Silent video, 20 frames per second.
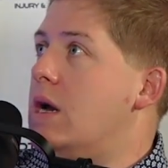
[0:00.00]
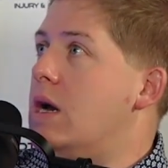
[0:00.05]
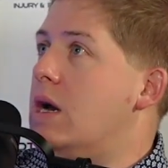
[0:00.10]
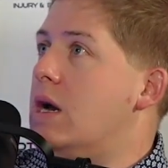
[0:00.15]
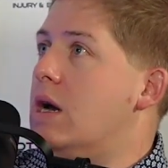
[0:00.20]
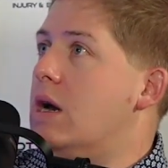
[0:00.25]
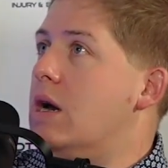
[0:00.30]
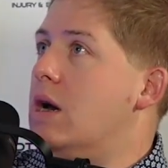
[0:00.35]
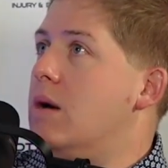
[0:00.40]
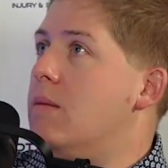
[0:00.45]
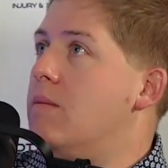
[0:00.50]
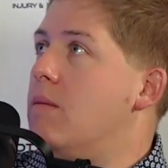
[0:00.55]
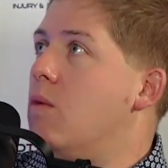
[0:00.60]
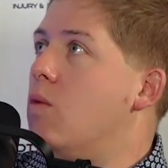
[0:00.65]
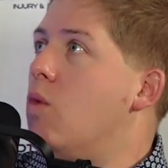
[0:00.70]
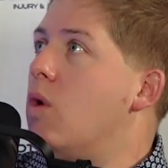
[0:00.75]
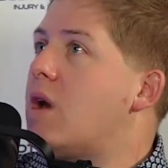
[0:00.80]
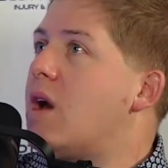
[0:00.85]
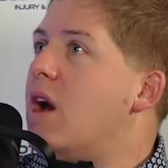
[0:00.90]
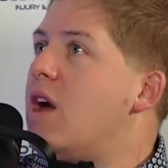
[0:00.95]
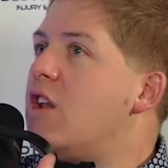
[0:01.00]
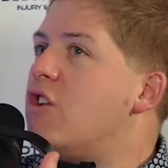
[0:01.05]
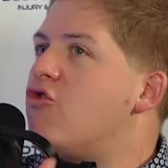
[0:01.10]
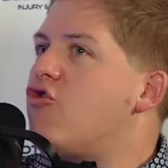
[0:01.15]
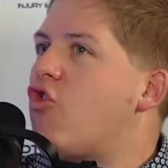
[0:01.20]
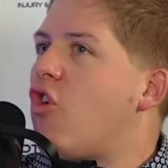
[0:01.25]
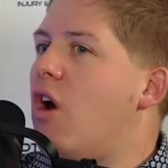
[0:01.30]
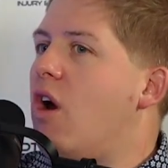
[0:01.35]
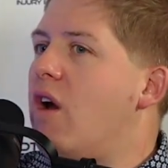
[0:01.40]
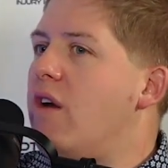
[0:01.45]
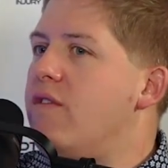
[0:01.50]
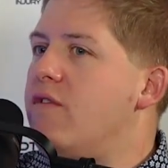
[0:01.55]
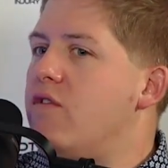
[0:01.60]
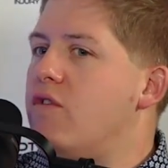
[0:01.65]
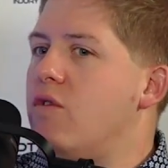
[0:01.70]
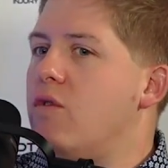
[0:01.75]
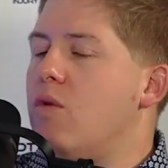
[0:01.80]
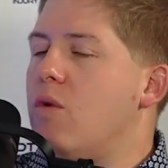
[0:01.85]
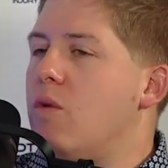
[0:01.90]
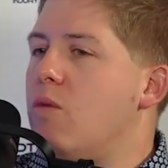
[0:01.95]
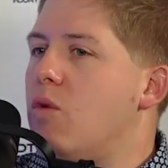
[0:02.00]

What kind of drives you?